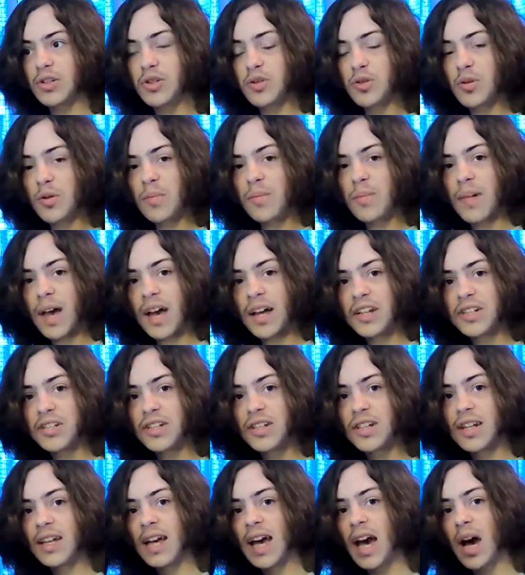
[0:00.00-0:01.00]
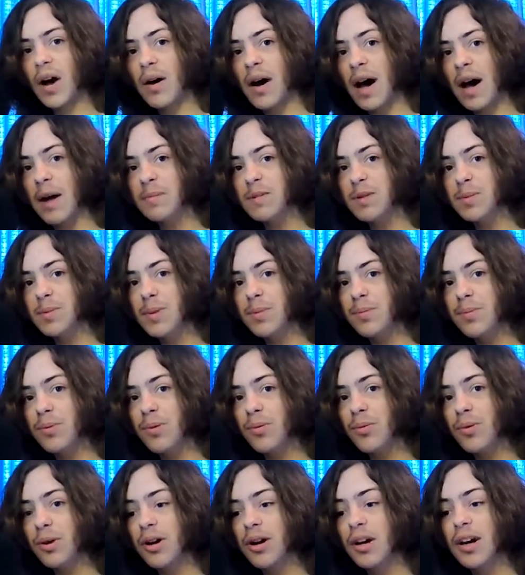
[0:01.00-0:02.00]
you imagine how hyped people
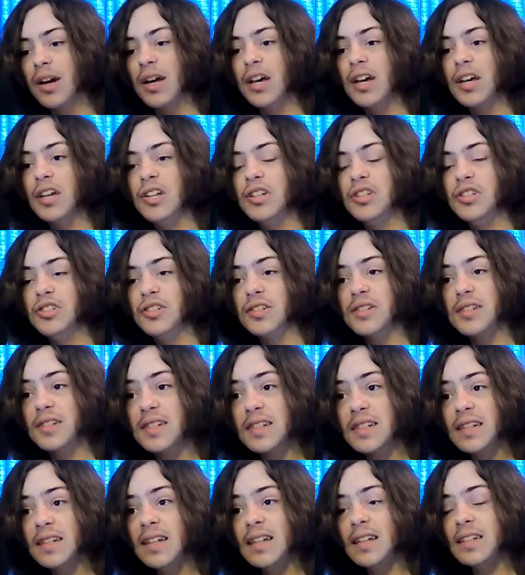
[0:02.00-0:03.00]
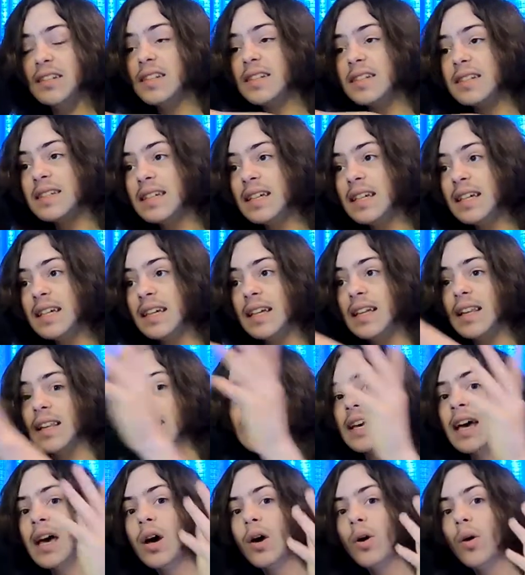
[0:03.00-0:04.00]
were just to see
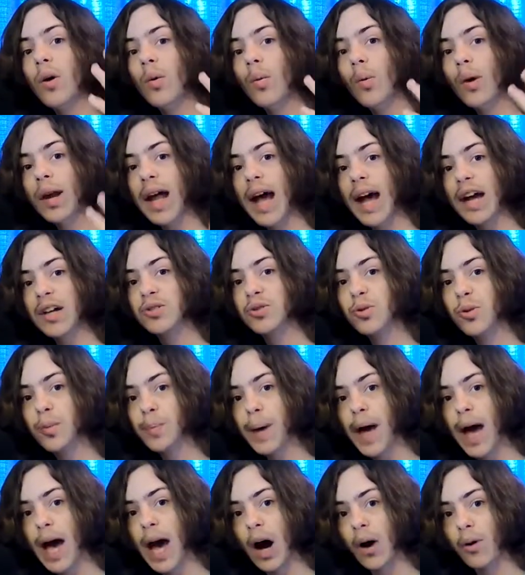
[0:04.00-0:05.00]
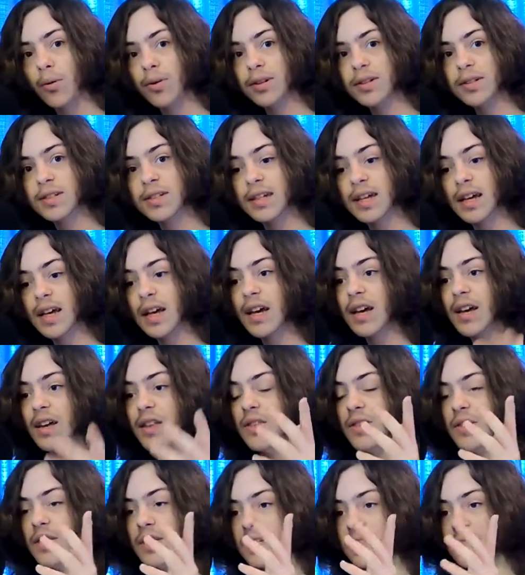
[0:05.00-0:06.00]
like what actual powers
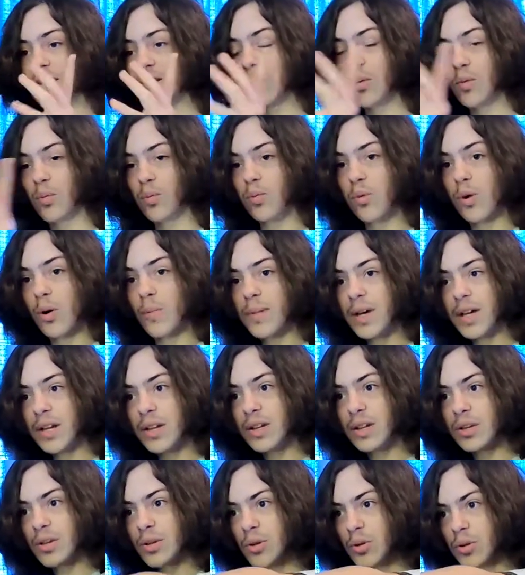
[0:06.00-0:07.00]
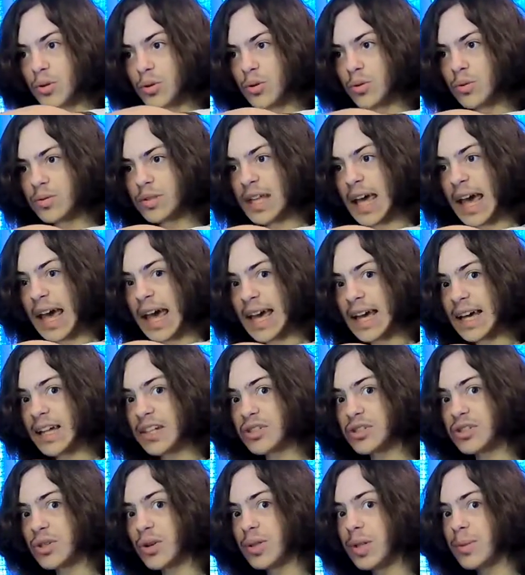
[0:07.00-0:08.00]
this woman whose hand
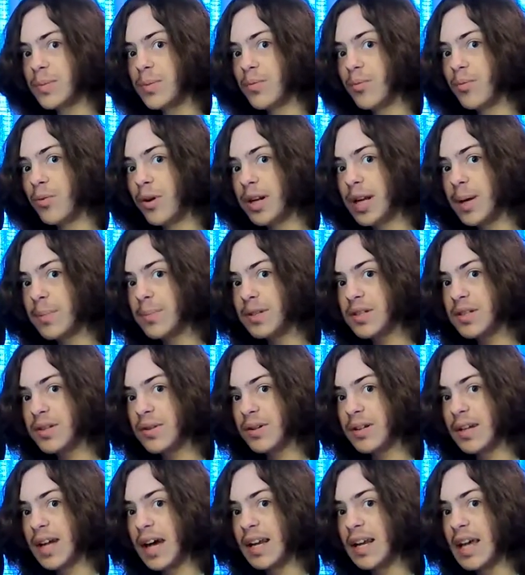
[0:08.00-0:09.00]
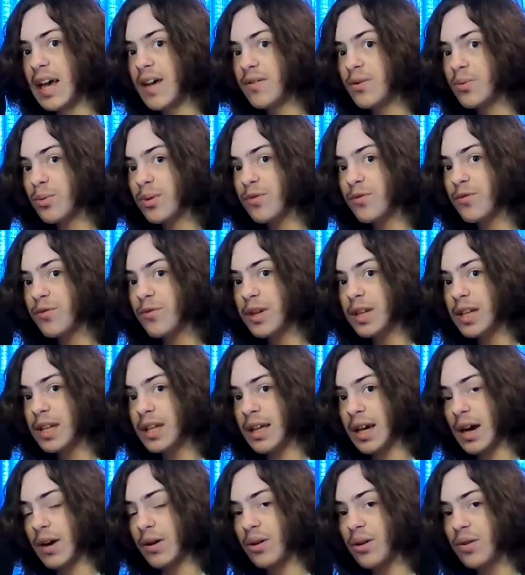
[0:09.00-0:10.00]
showed up in one episode and had everyone freaking
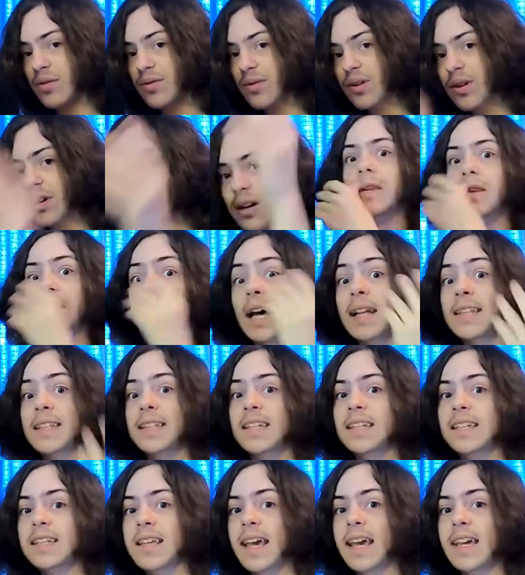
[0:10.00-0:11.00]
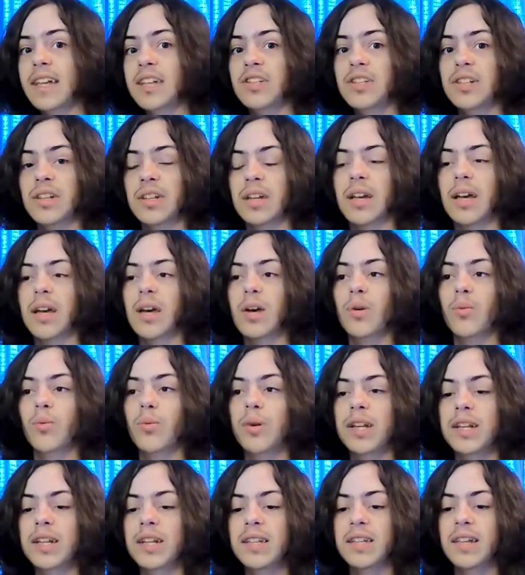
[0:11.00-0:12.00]
out over? That's engaging. We
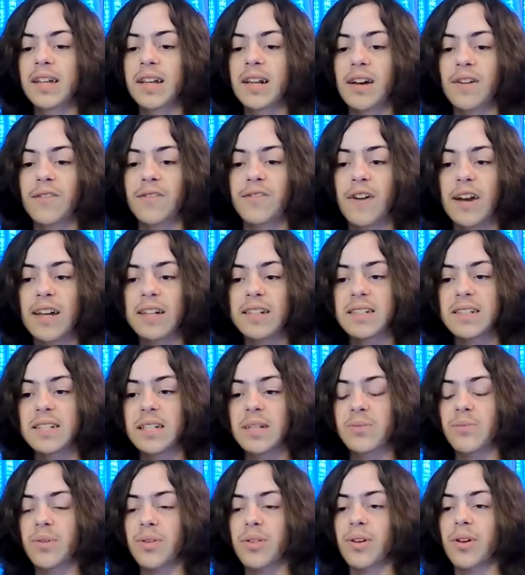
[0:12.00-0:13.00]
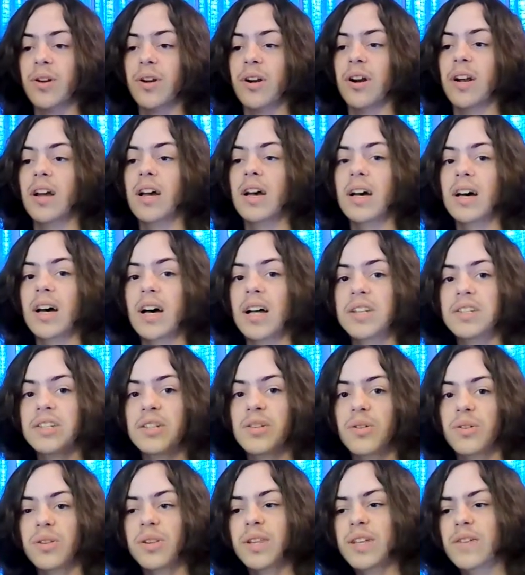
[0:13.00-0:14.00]
didn't get a fight scene with her
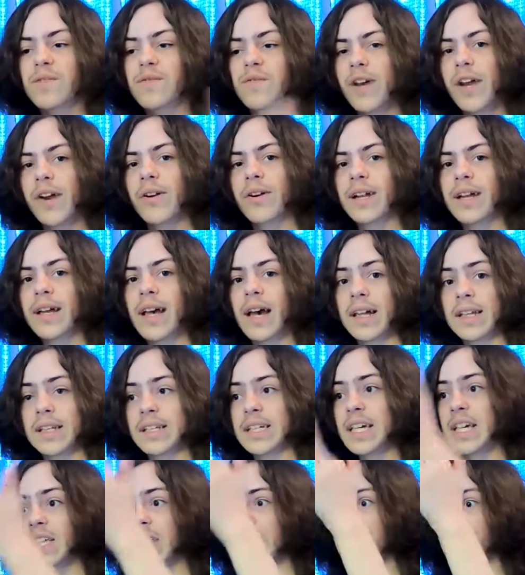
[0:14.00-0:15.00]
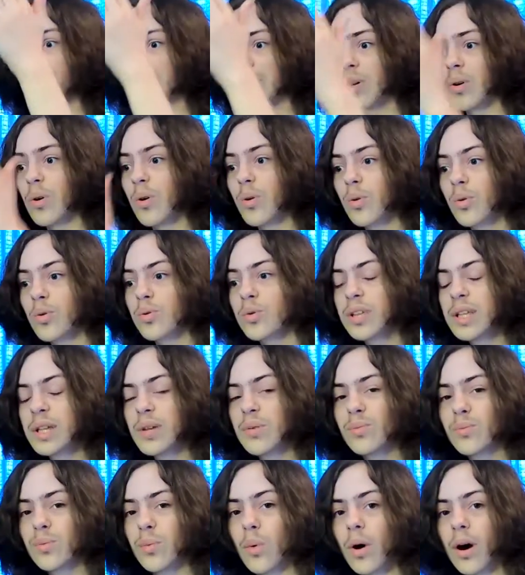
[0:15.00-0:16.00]
until the very end, and it was only
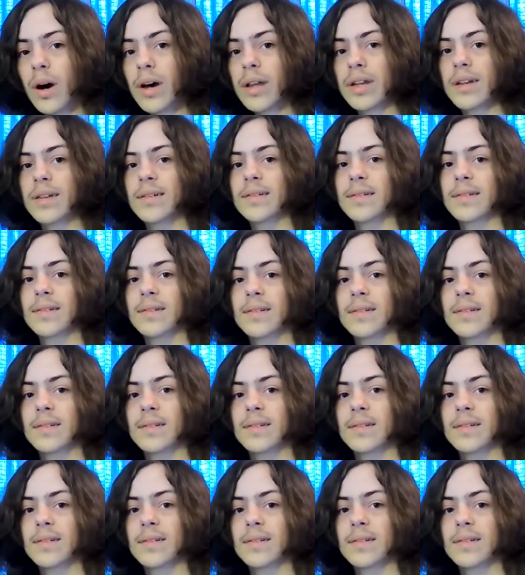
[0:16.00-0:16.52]
one.